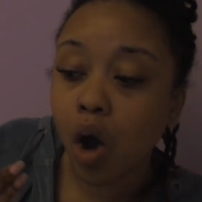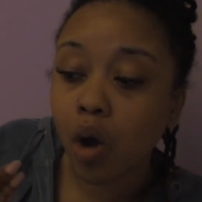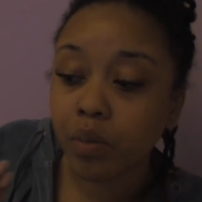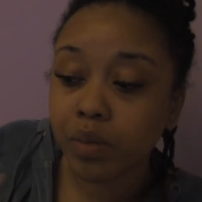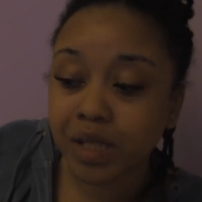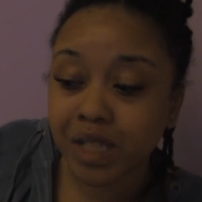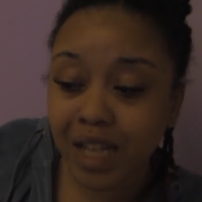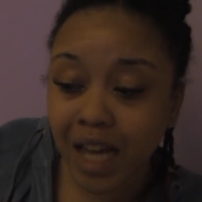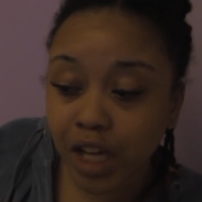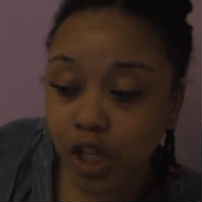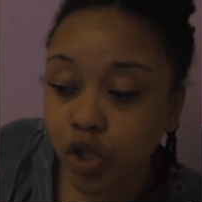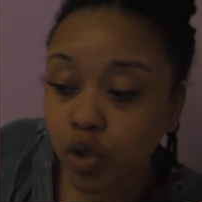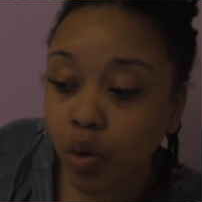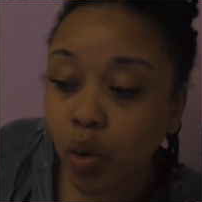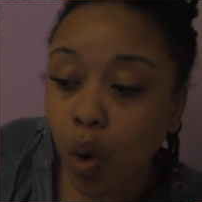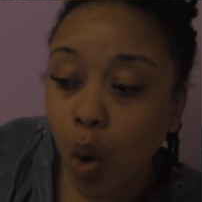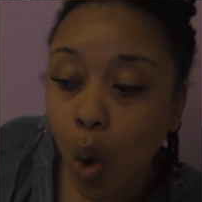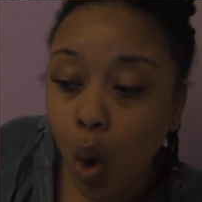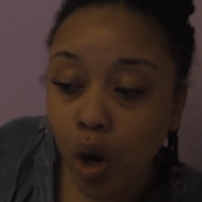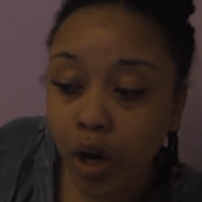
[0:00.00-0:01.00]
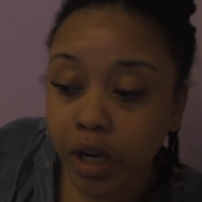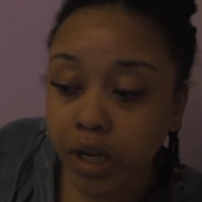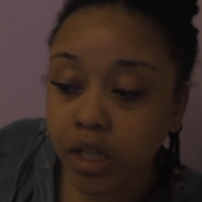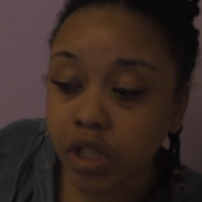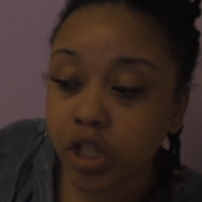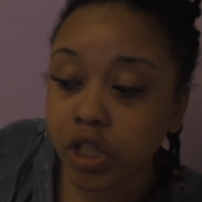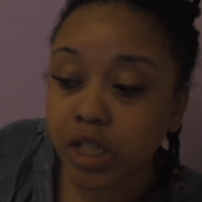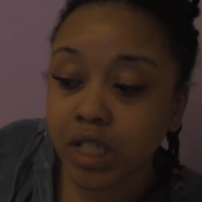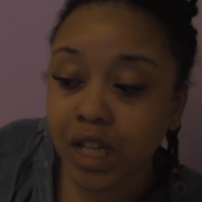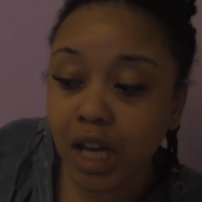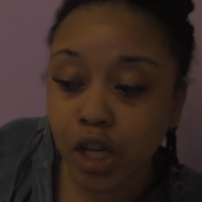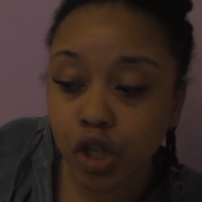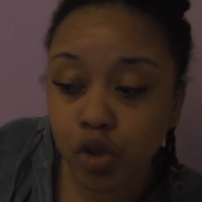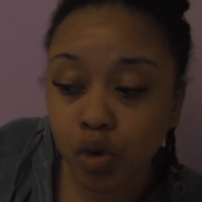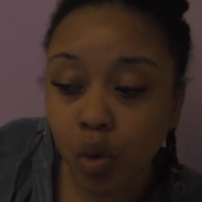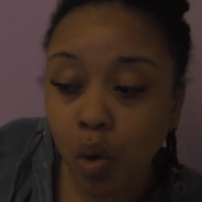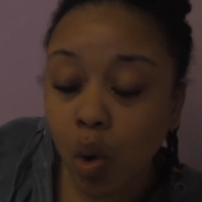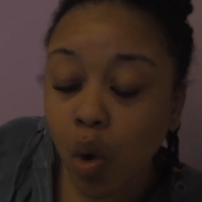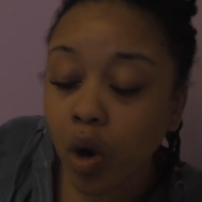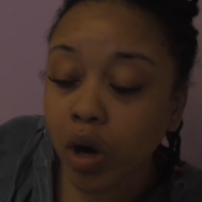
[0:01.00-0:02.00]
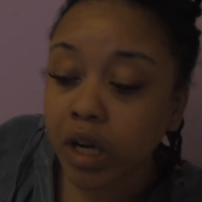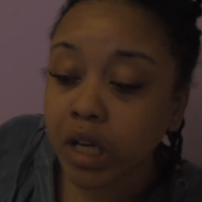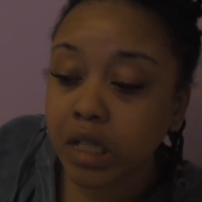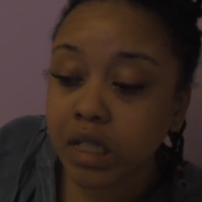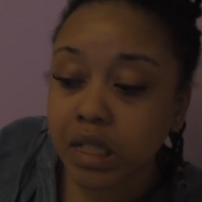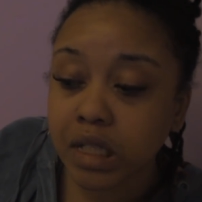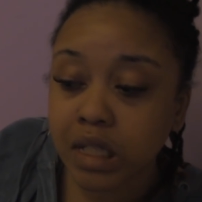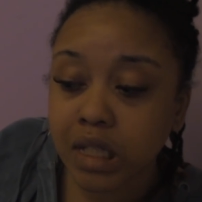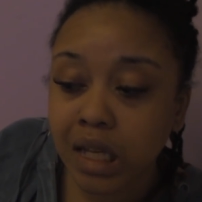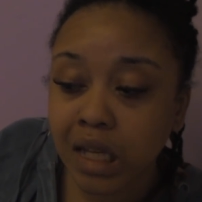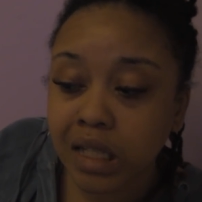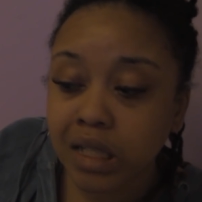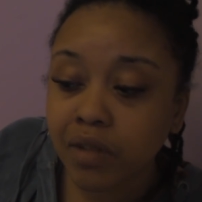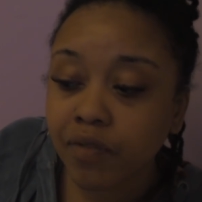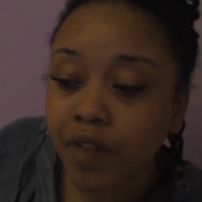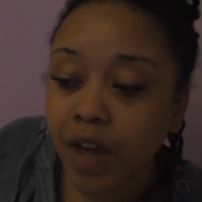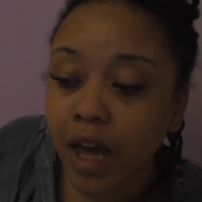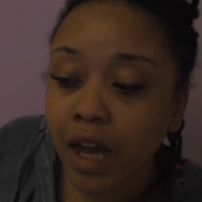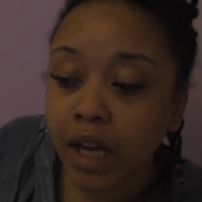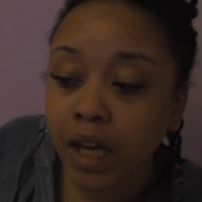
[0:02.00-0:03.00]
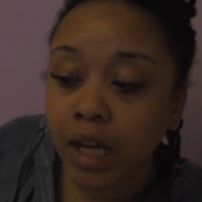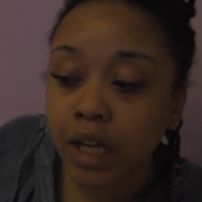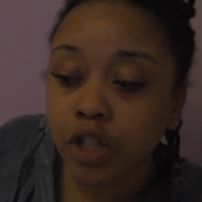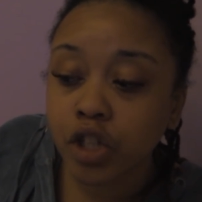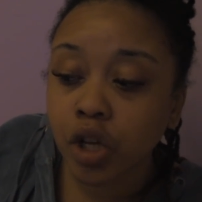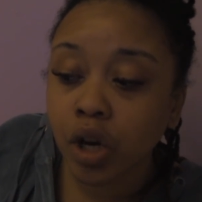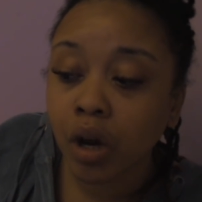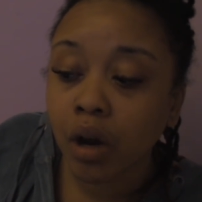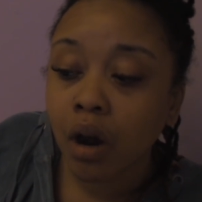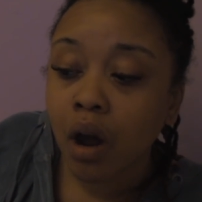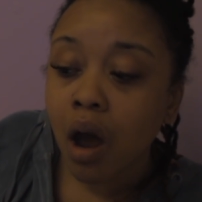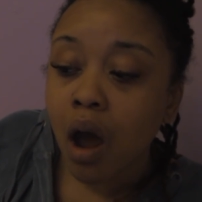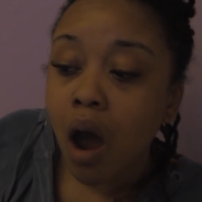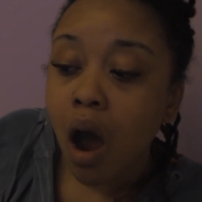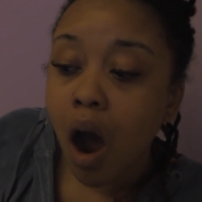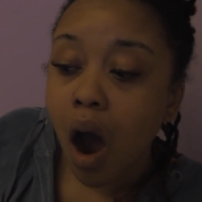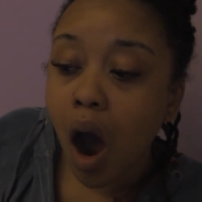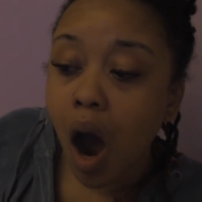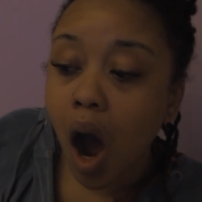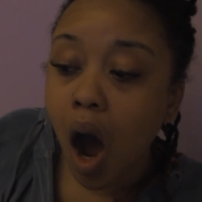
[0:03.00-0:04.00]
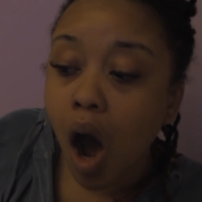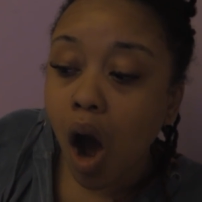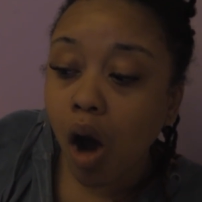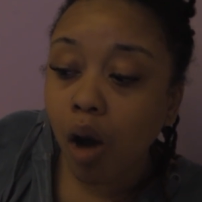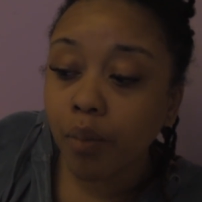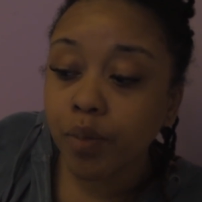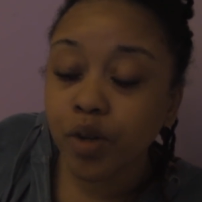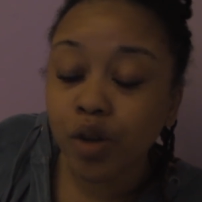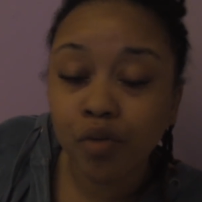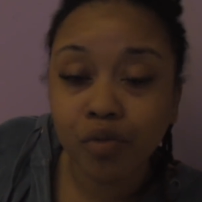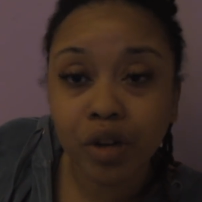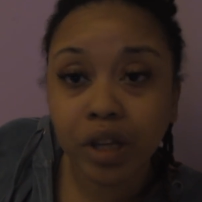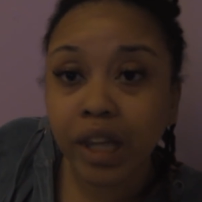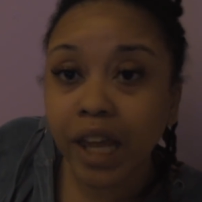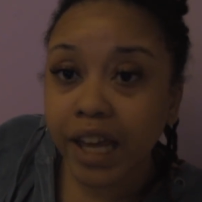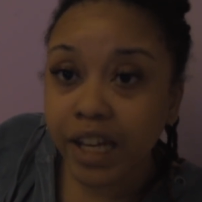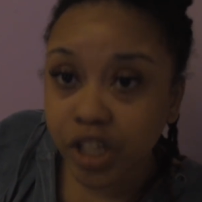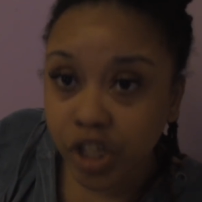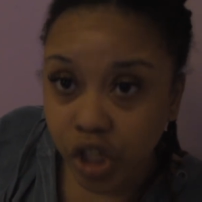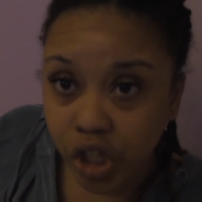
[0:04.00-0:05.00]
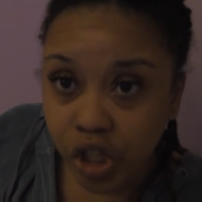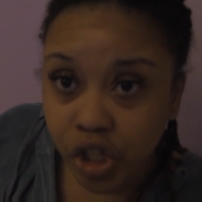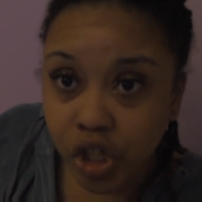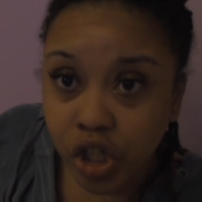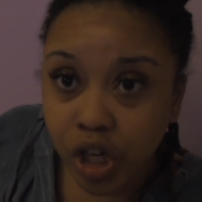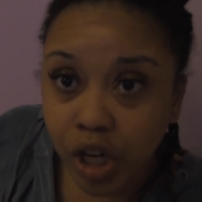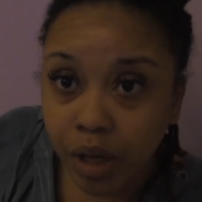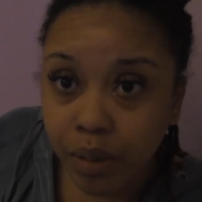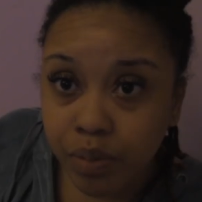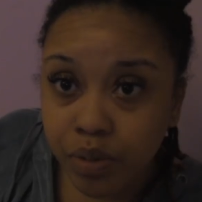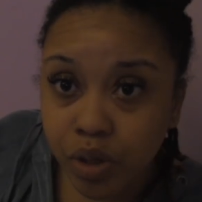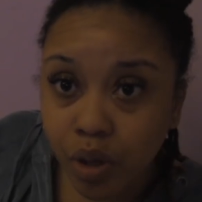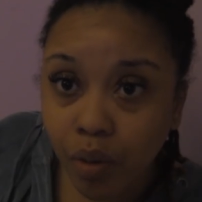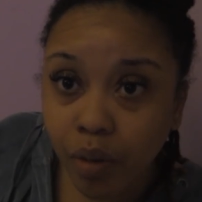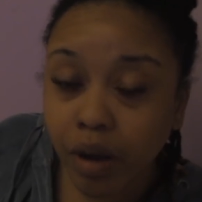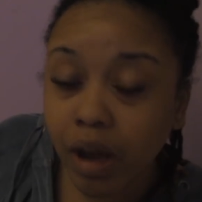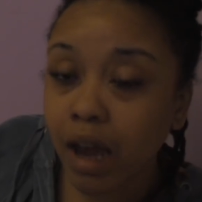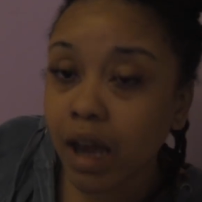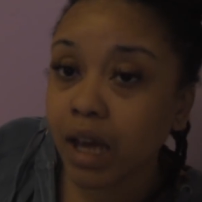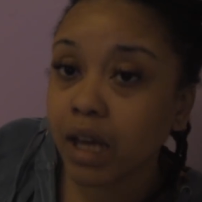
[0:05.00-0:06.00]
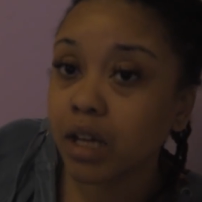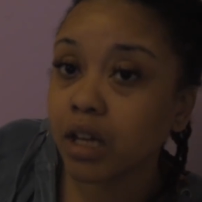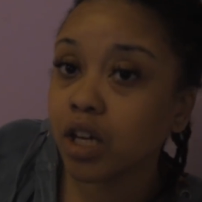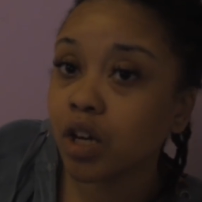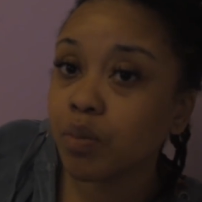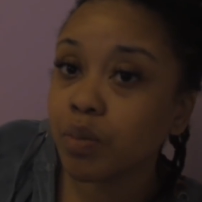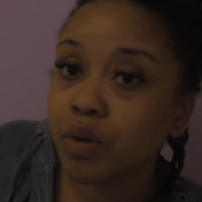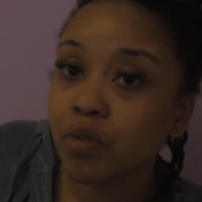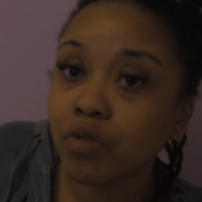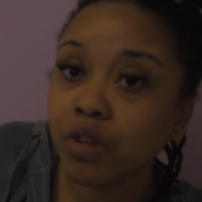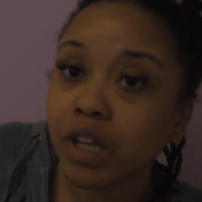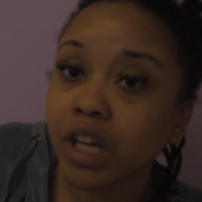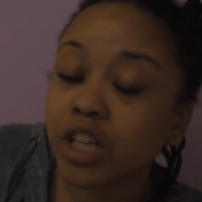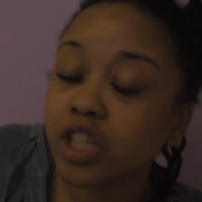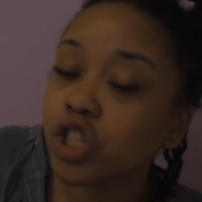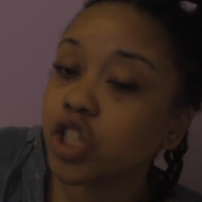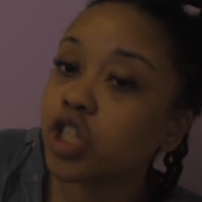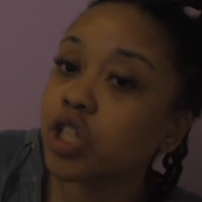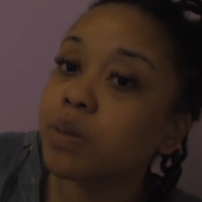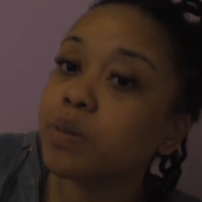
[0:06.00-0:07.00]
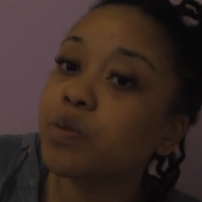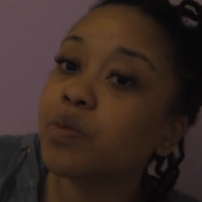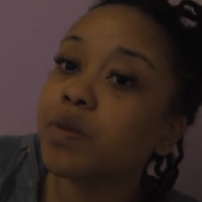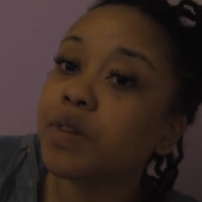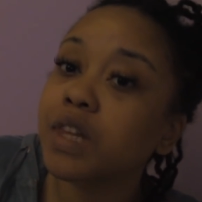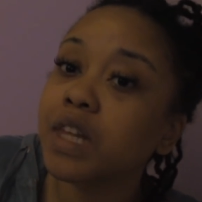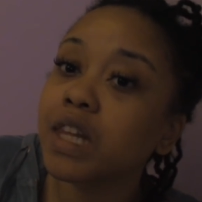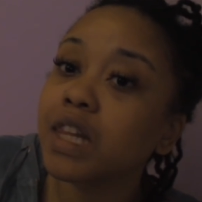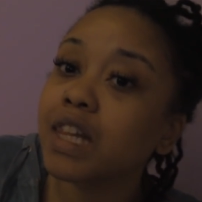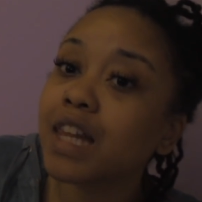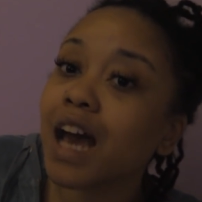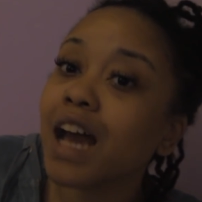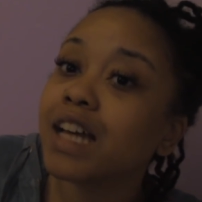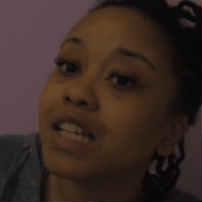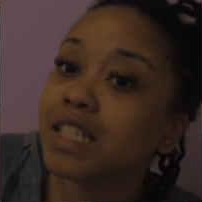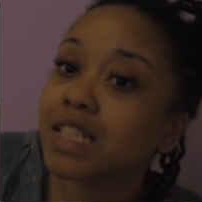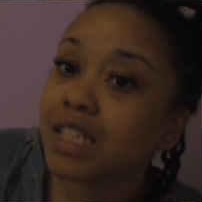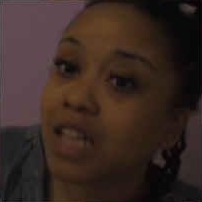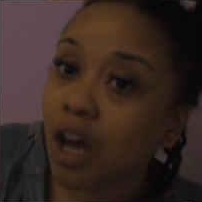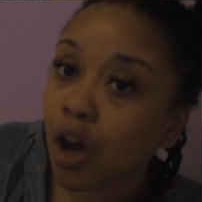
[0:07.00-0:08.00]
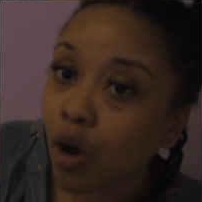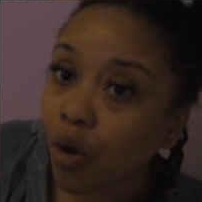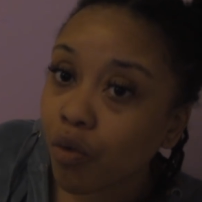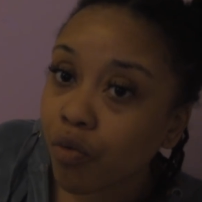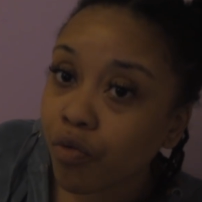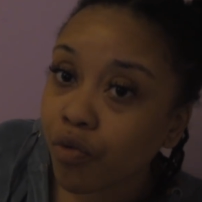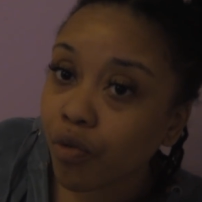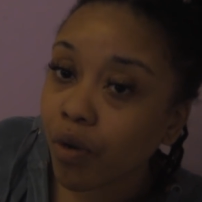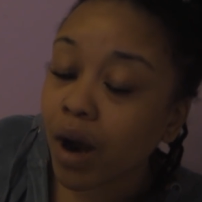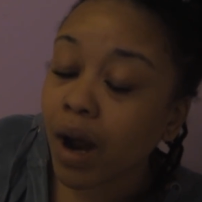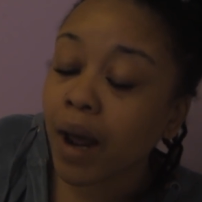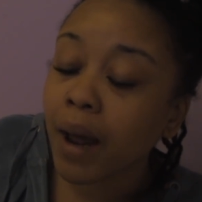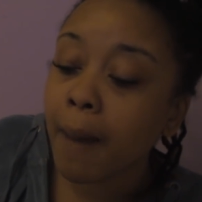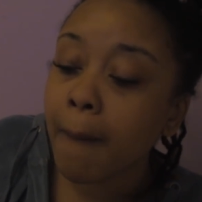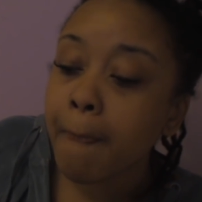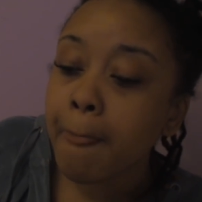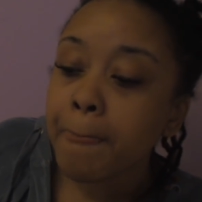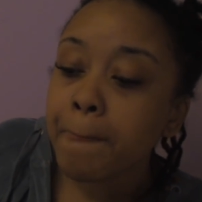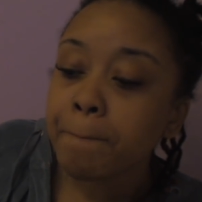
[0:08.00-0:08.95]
Sexual organs, your sexual organs and things of that nature. Your relationships, okay? And it could be relationships within thyself, right?